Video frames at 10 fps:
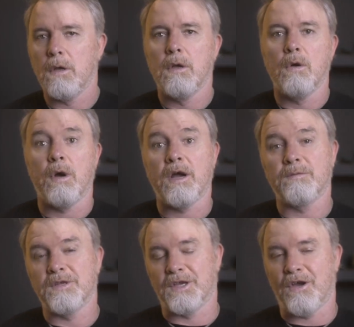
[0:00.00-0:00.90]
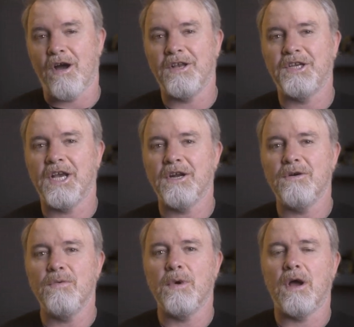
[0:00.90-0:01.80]
Welcome to the Guide
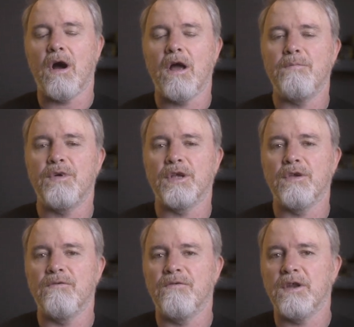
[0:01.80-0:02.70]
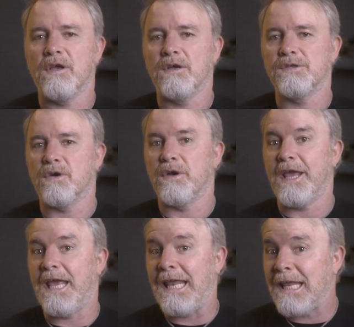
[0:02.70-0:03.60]
channel, where I bring you videos on
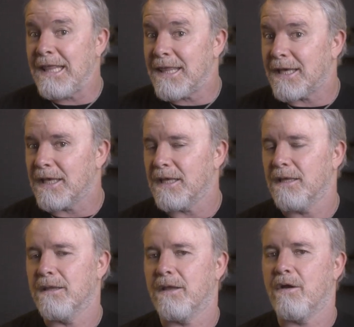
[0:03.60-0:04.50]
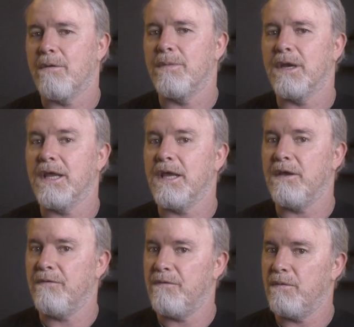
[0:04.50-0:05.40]
anything that I
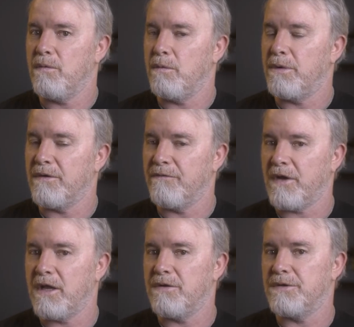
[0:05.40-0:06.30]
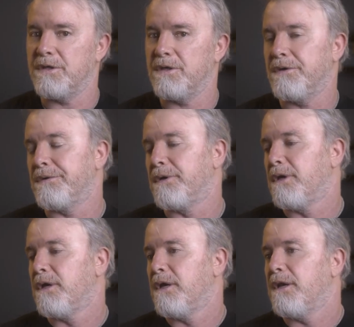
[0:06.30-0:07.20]
believe will bring value to you.
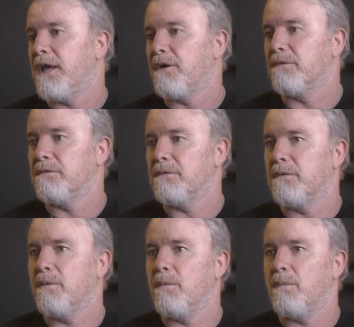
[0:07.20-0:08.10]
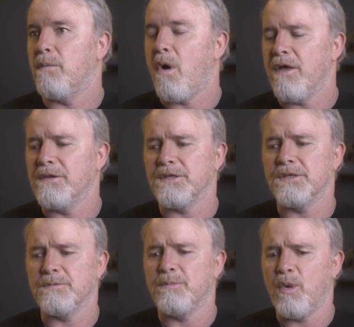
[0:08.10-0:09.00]
Now, why this
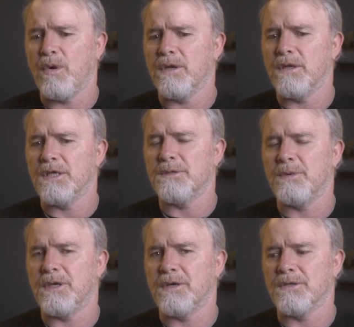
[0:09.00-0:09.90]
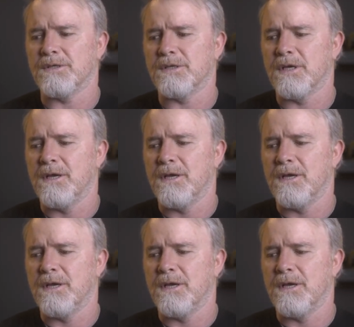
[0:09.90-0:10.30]
is important is because